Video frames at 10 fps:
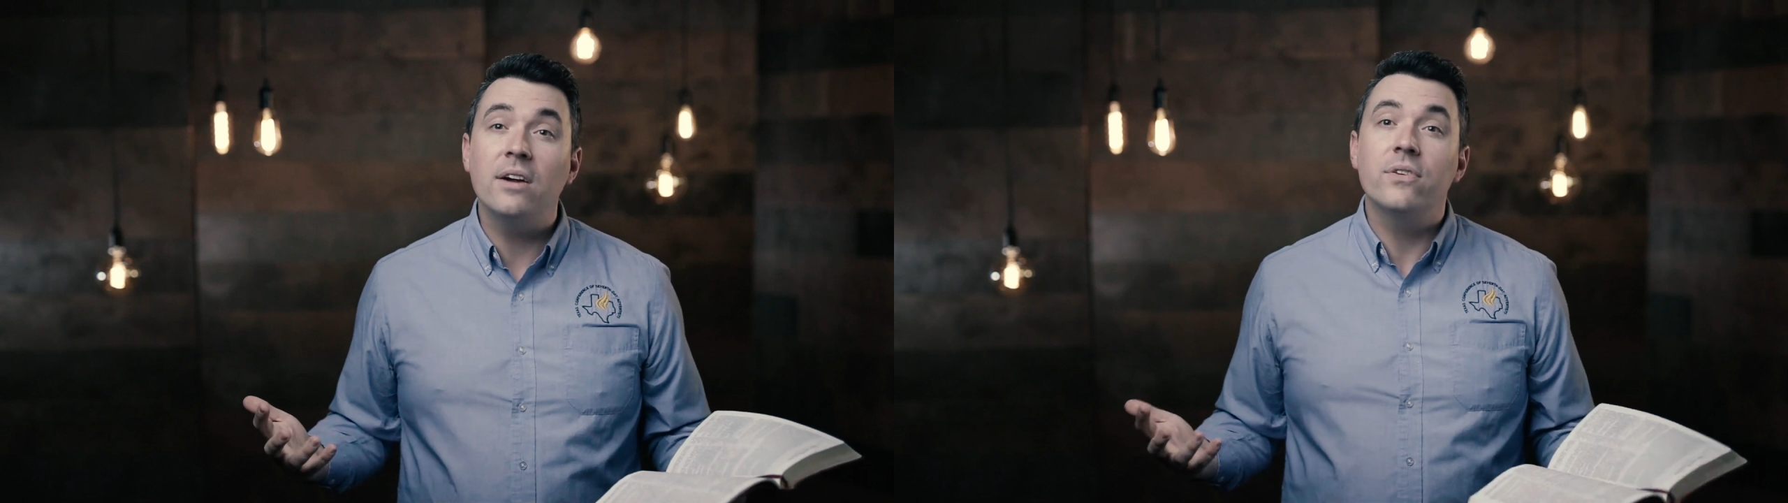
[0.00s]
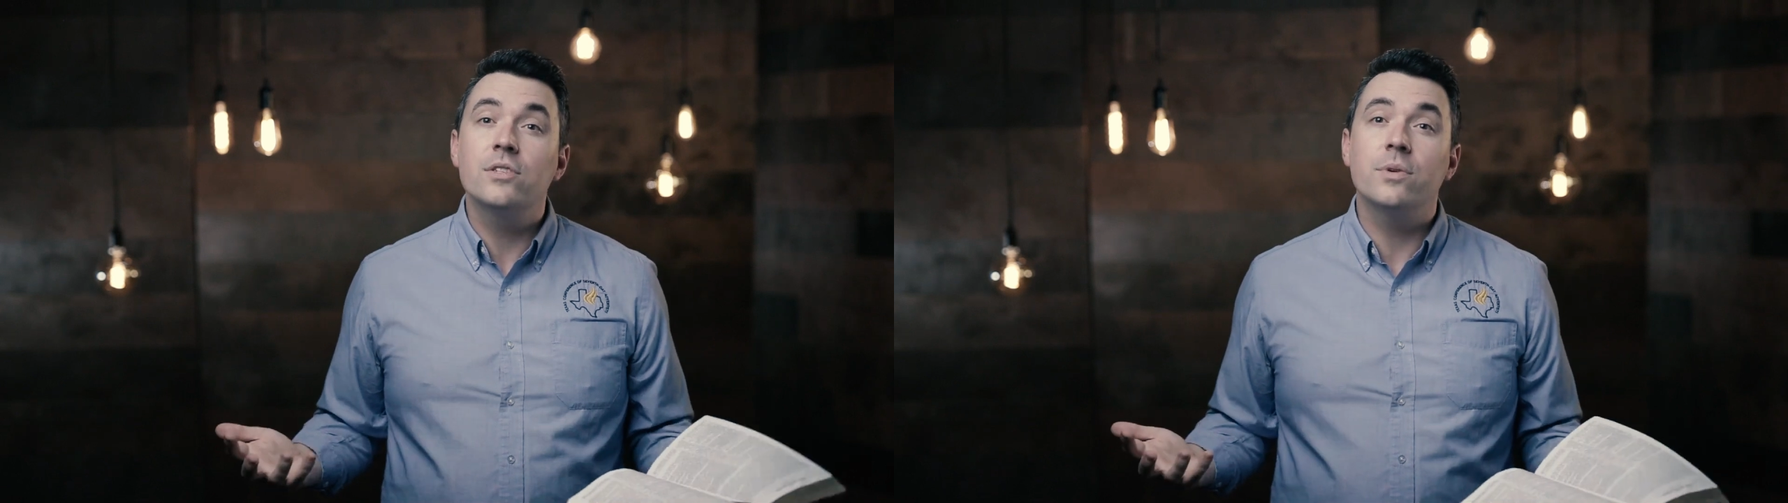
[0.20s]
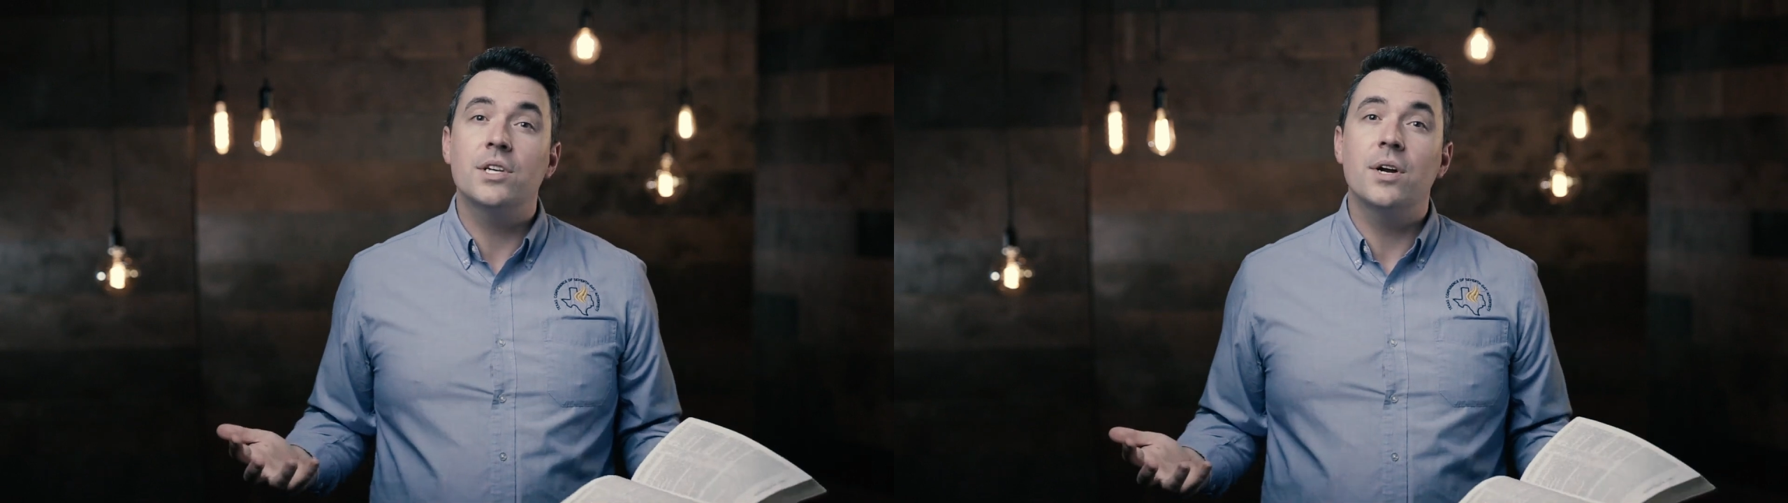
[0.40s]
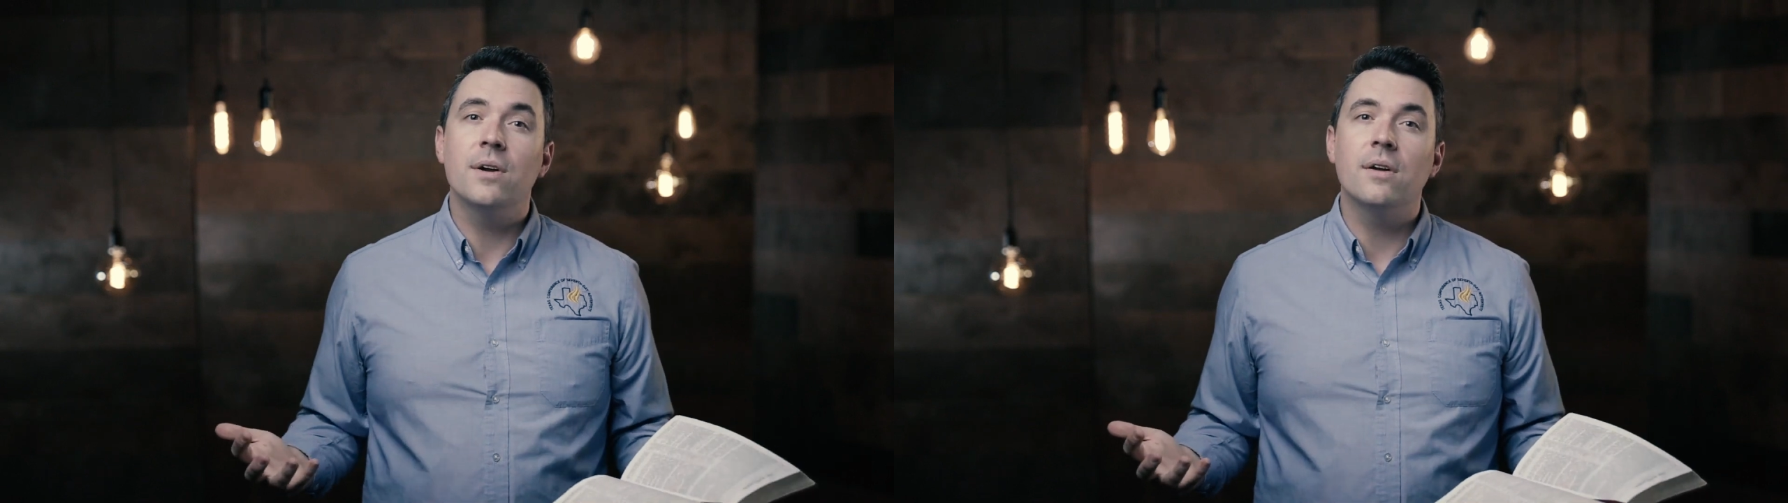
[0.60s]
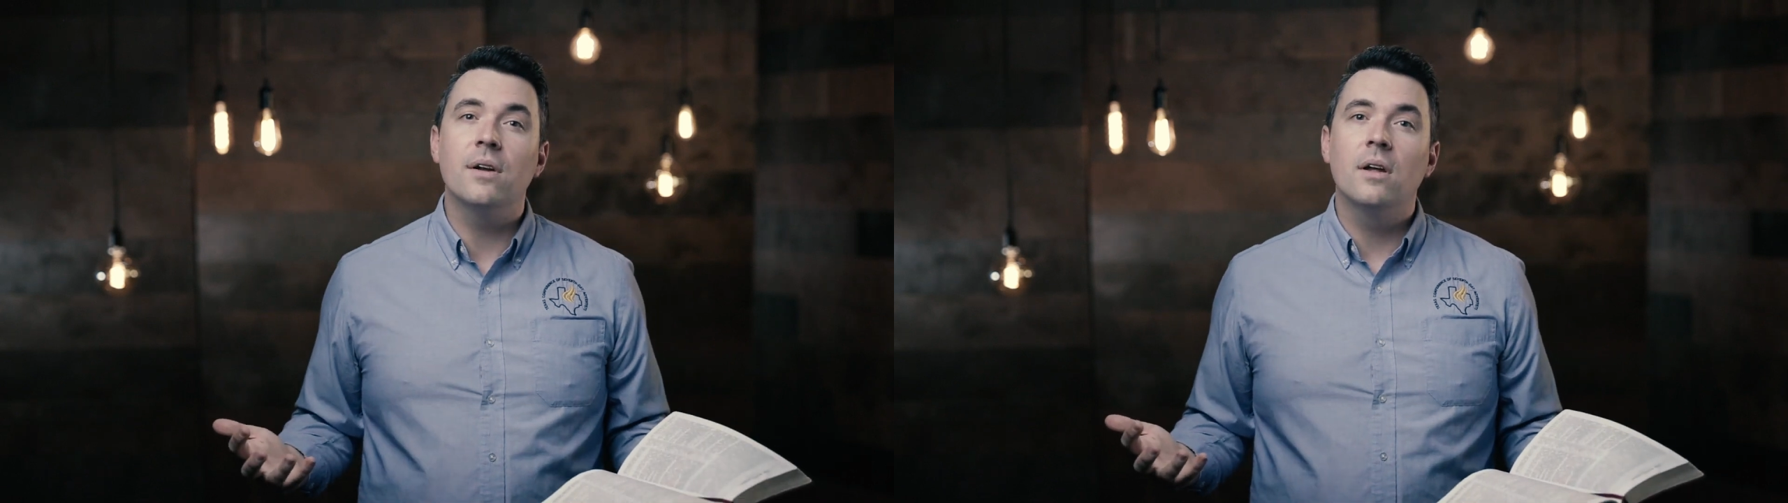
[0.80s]
for his
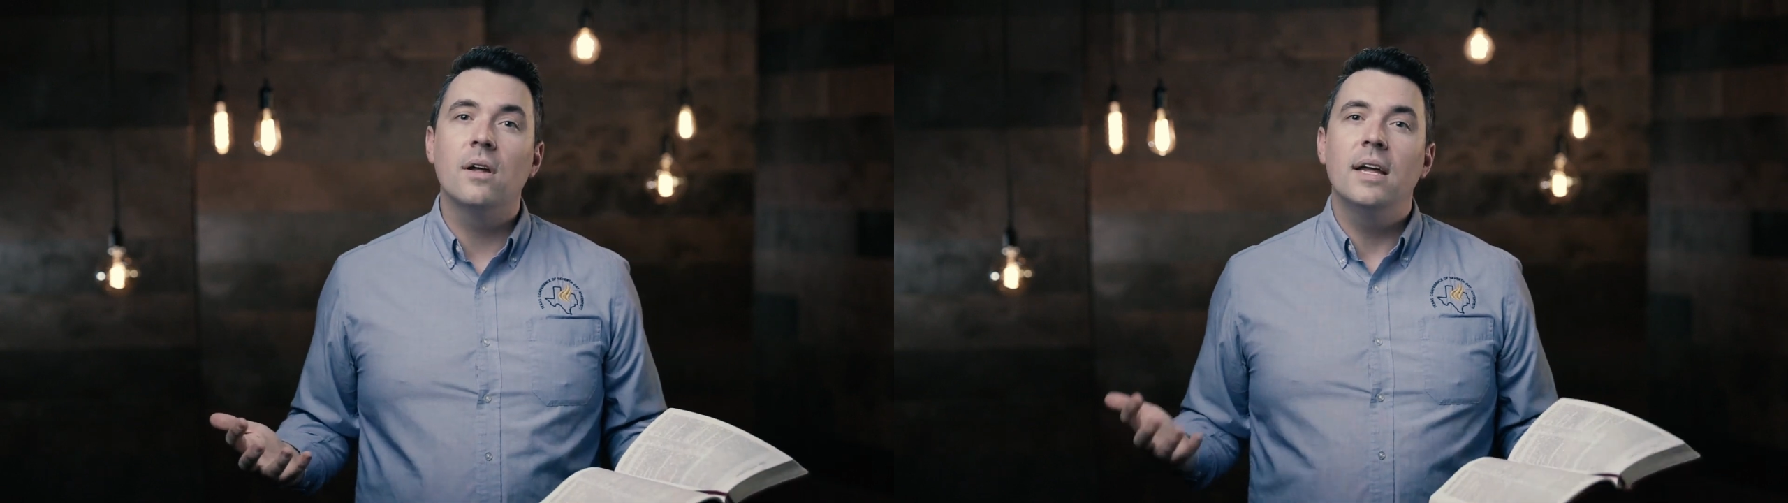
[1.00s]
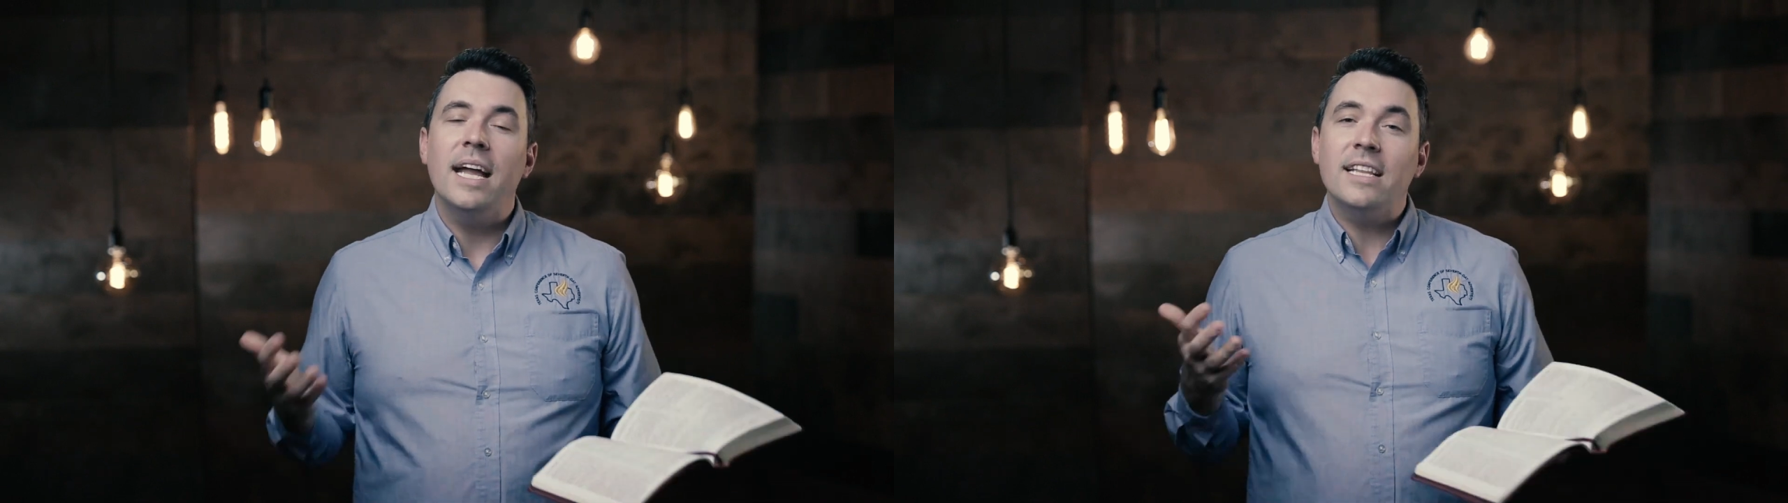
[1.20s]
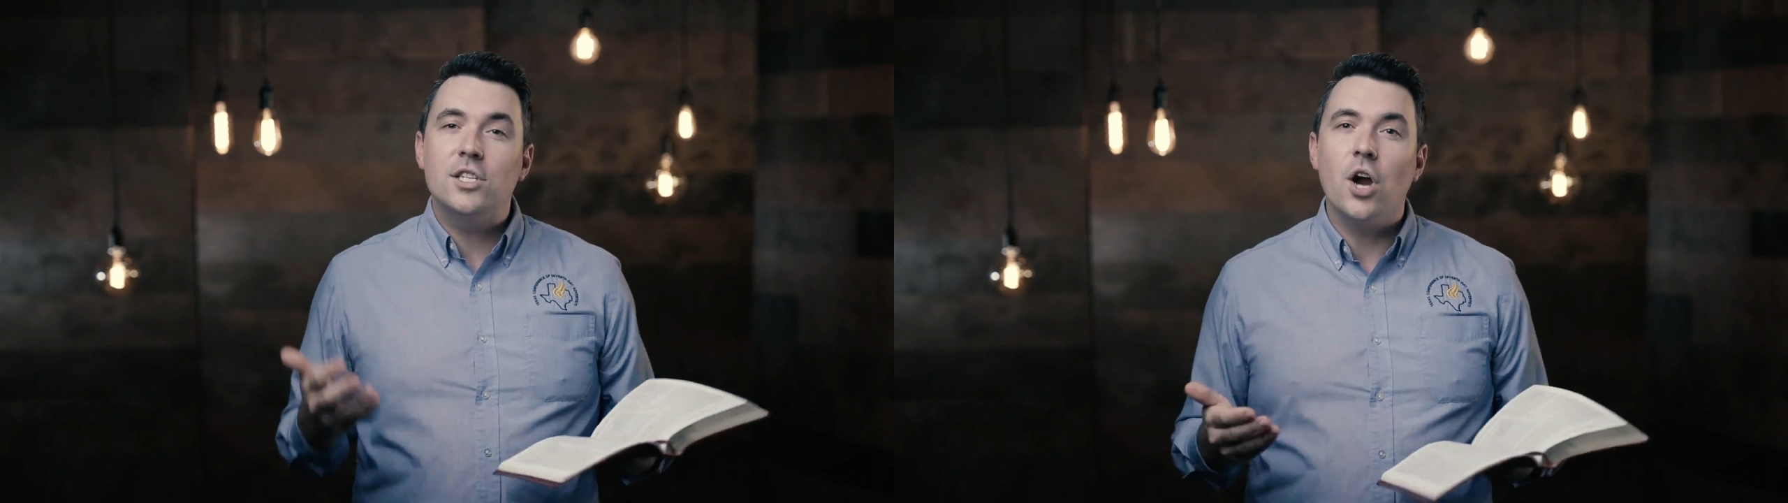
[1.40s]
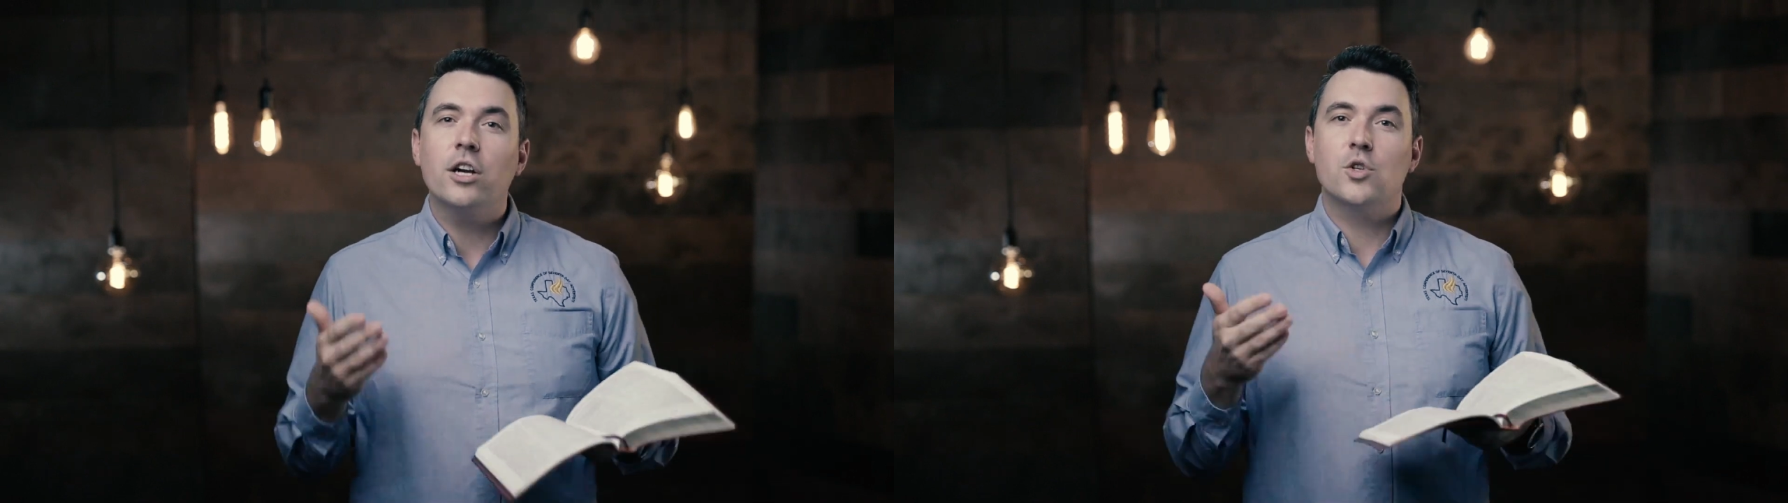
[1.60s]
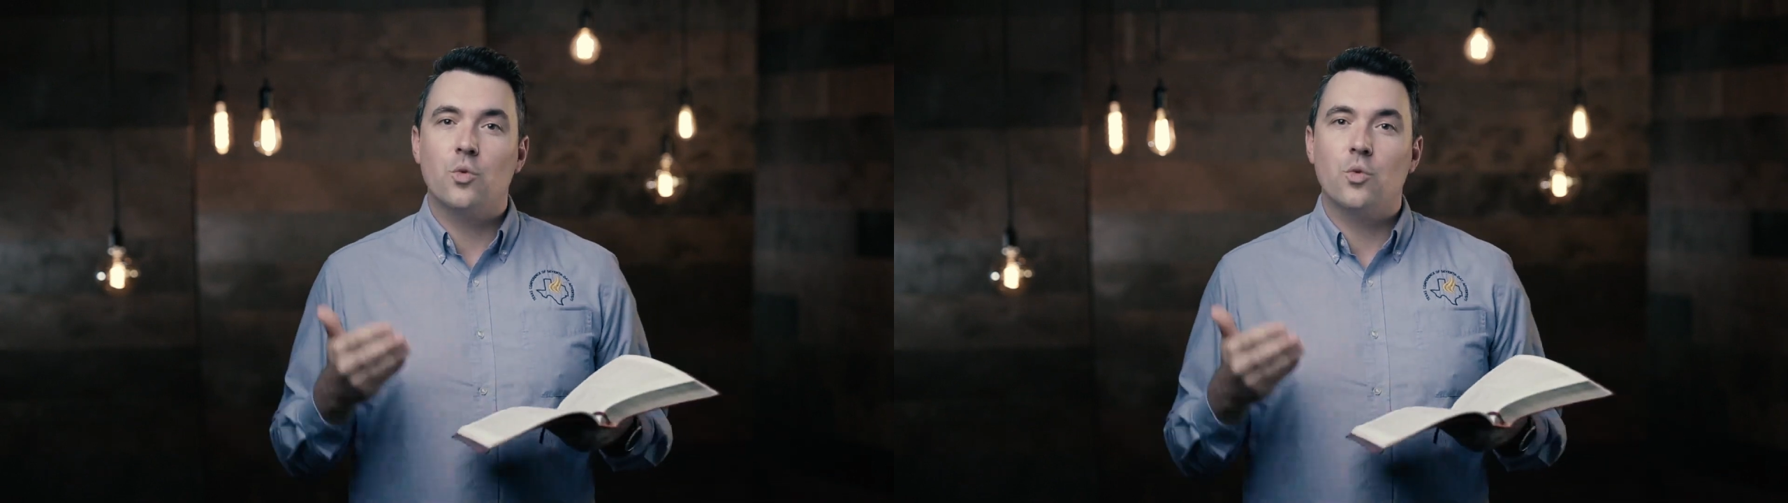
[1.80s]
return? It starts